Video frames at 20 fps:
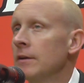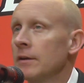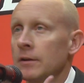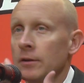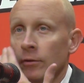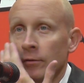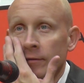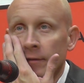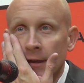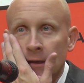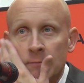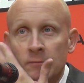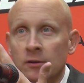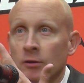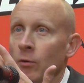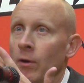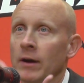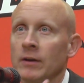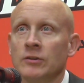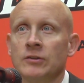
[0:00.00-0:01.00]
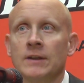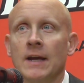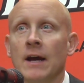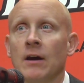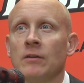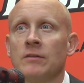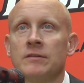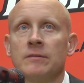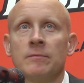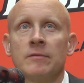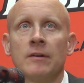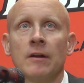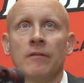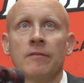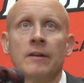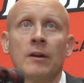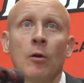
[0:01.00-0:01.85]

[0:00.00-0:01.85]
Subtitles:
you know, teams to go out and challenge themselves.